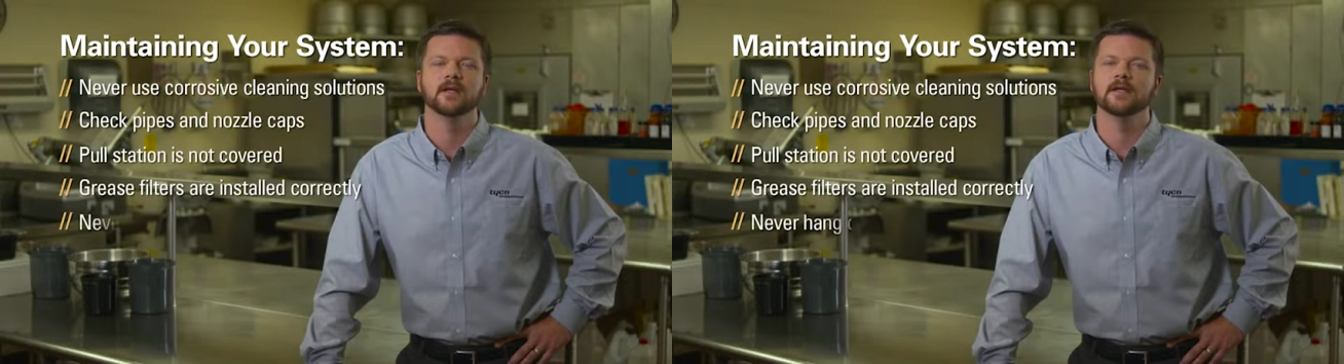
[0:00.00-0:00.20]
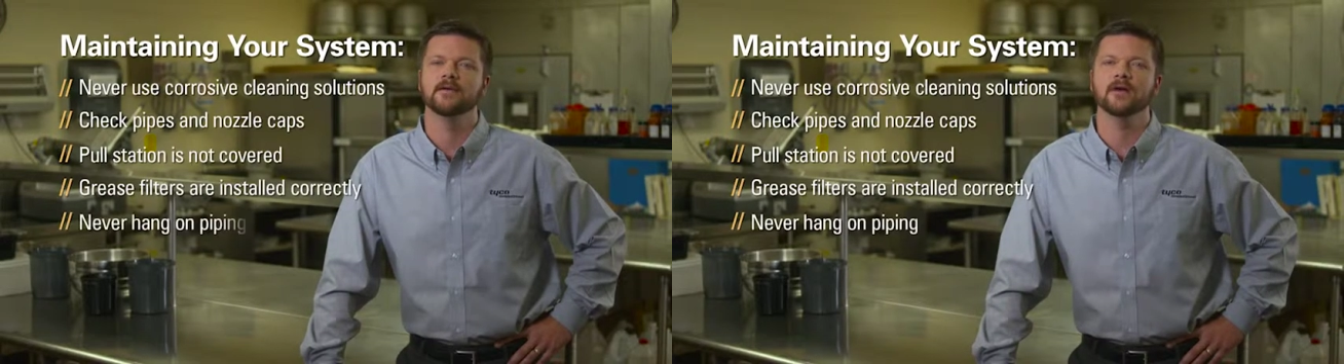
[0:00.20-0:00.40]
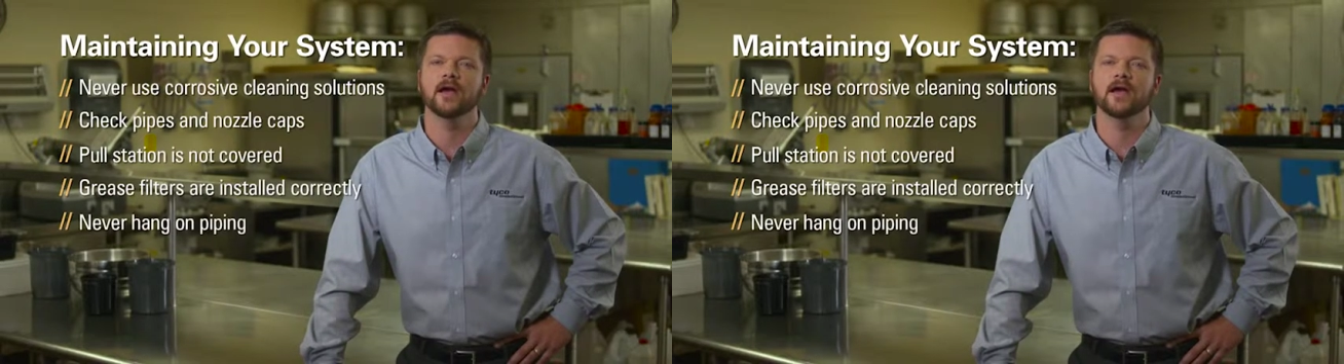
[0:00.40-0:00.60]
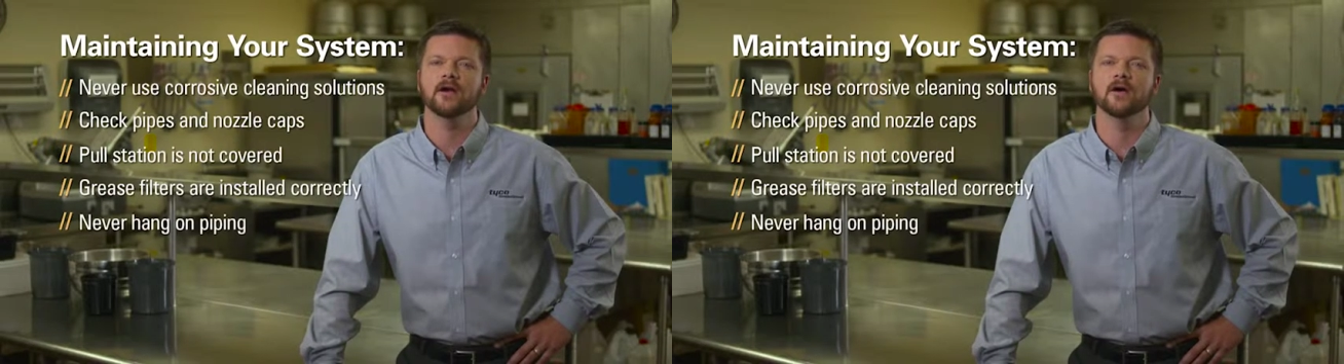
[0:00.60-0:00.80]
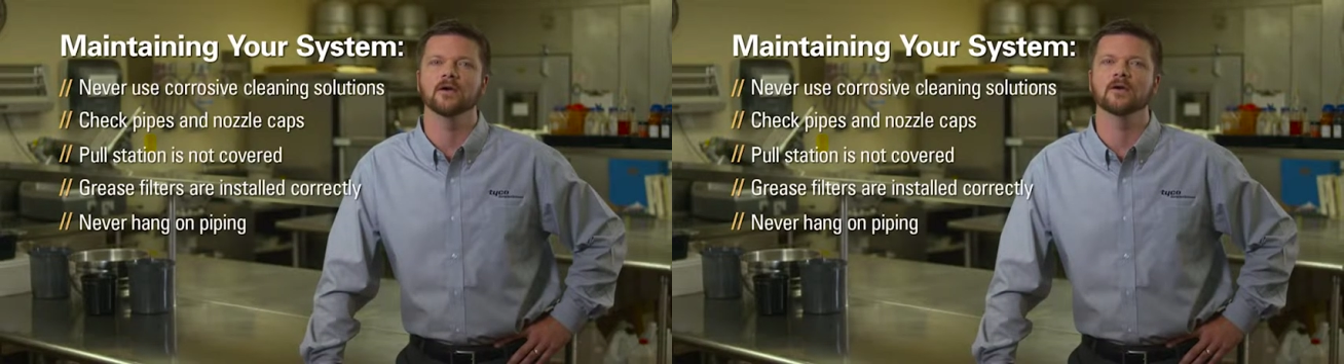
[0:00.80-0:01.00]
Never
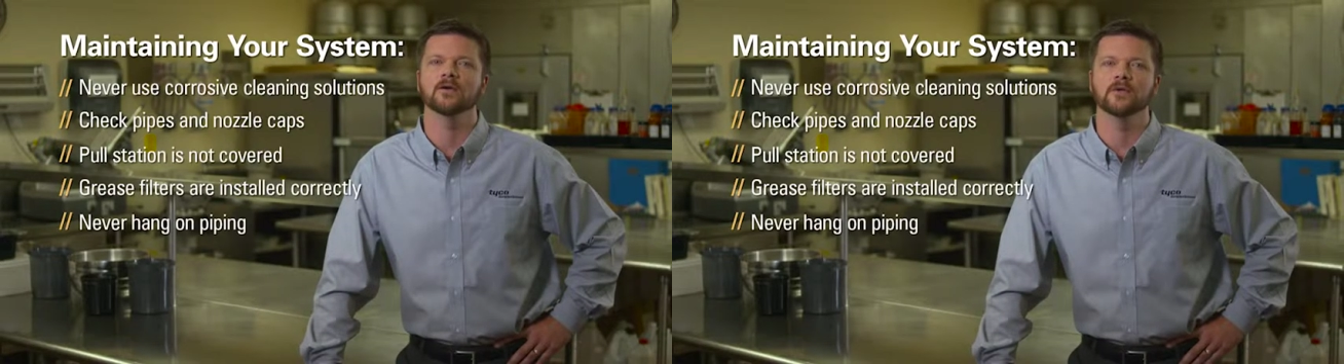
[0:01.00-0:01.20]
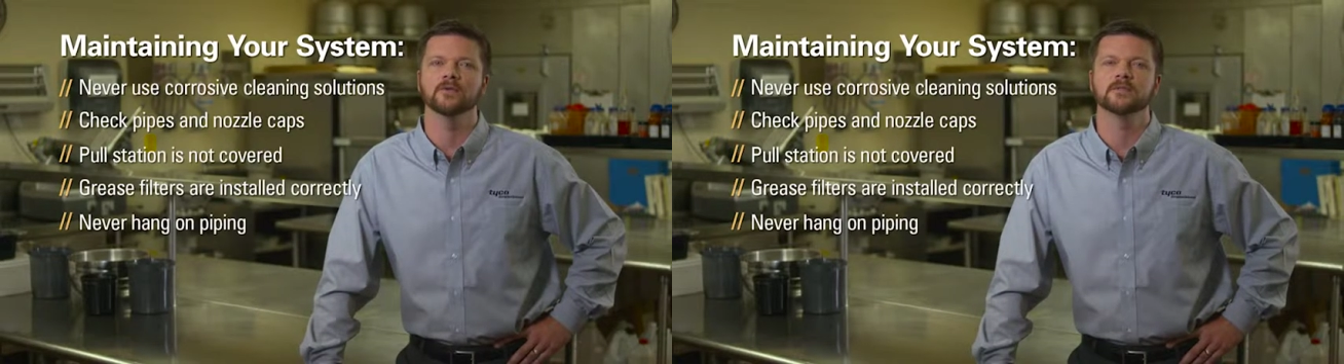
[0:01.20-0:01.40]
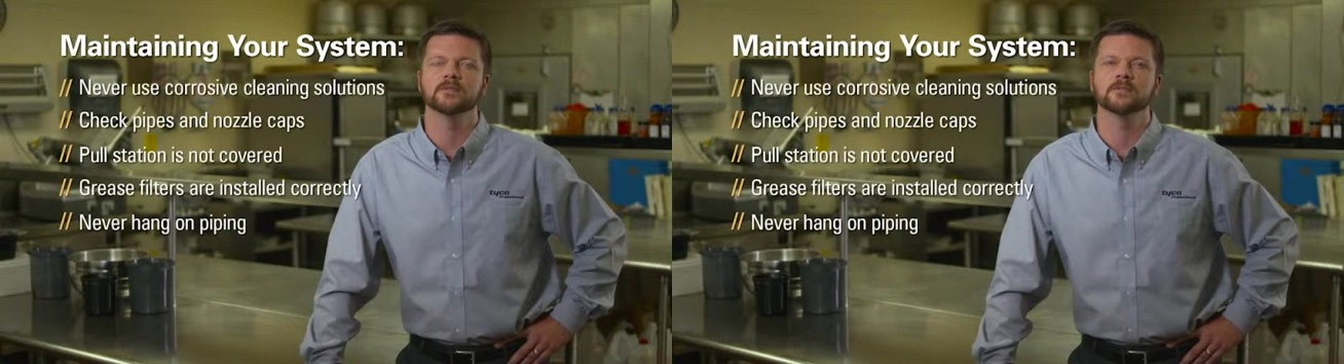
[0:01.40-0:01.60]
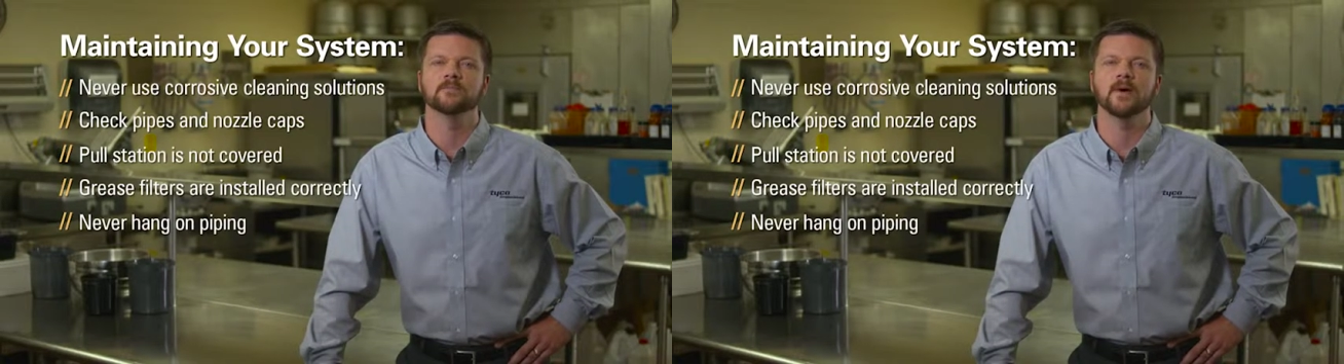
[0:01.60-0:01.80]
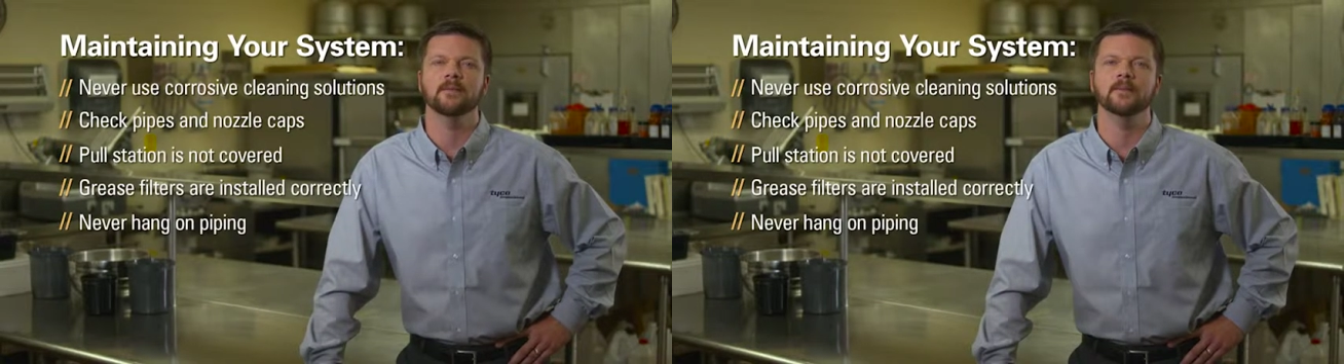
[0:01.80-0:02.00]
hang on or use system
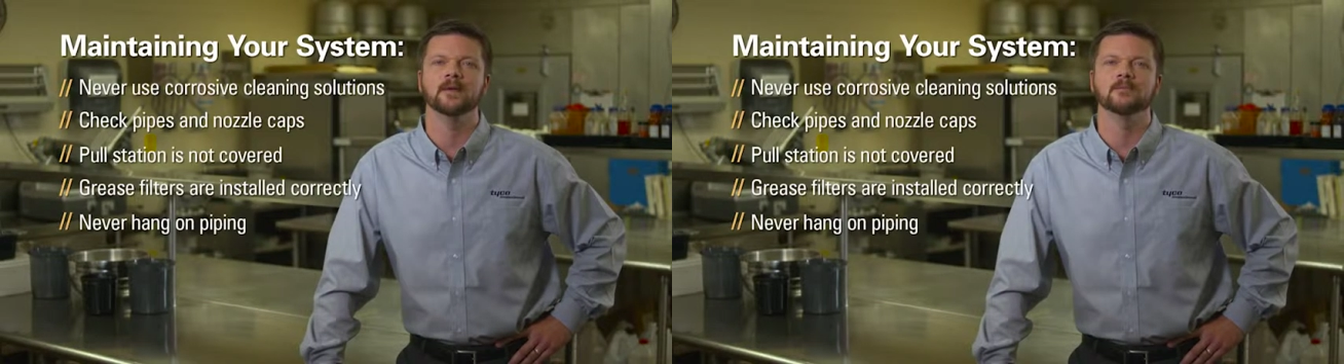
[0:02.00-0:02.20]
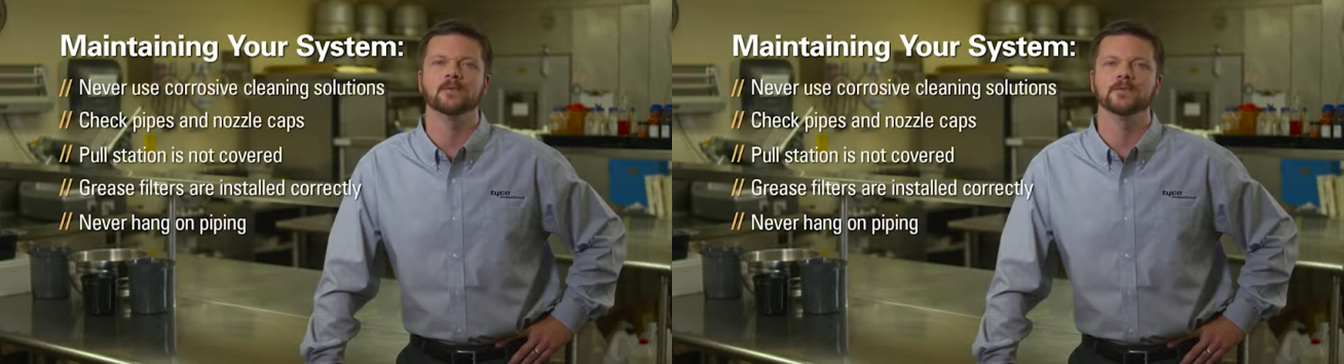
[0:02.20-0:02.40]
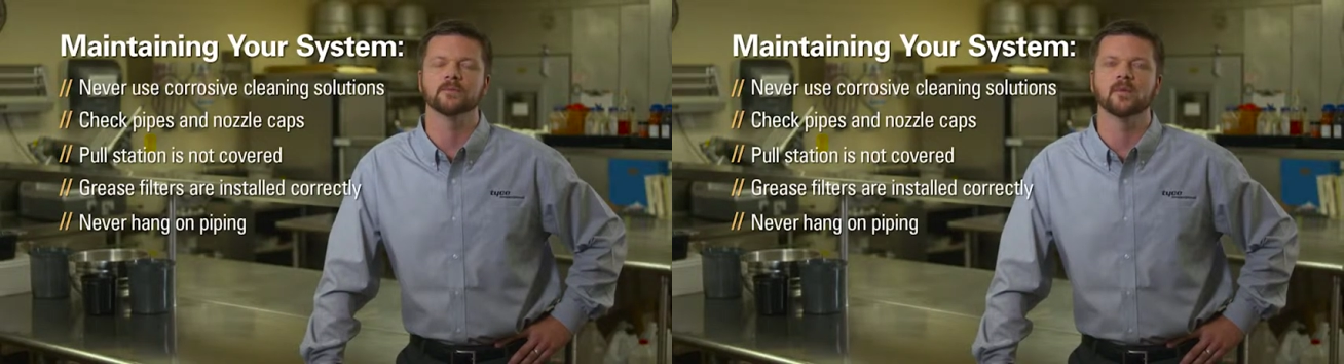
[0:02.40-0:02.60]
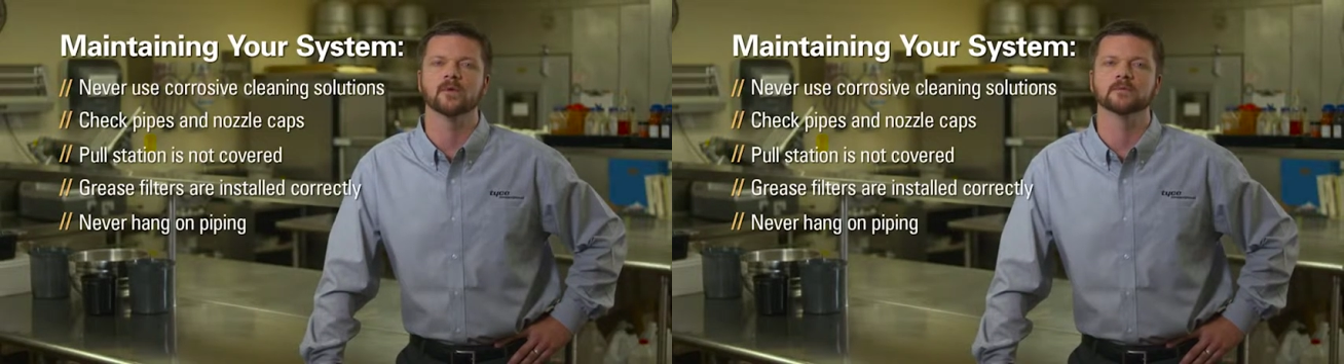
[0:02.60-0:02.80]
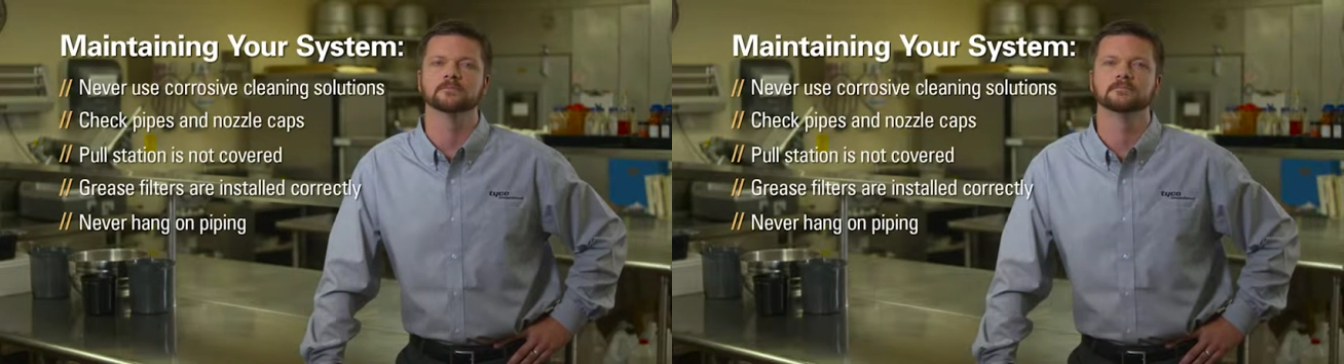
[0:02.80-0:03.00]
piping for support.